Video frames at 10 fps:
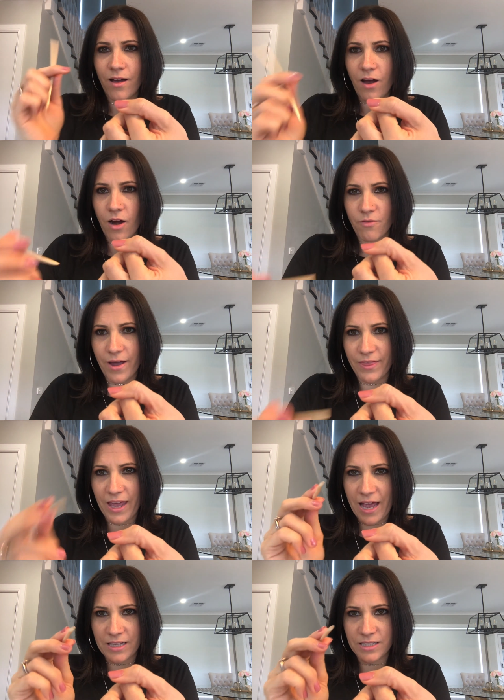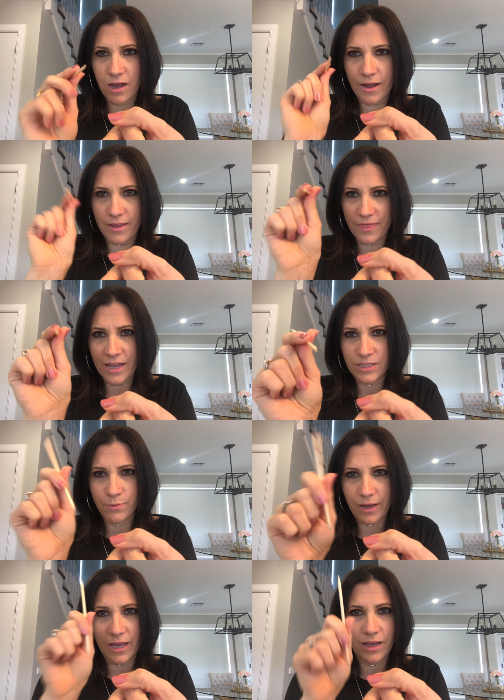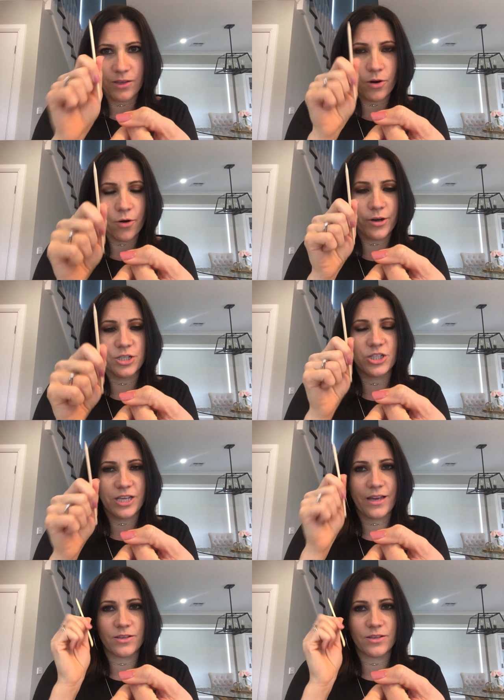around the outside, and that's where your orange stick.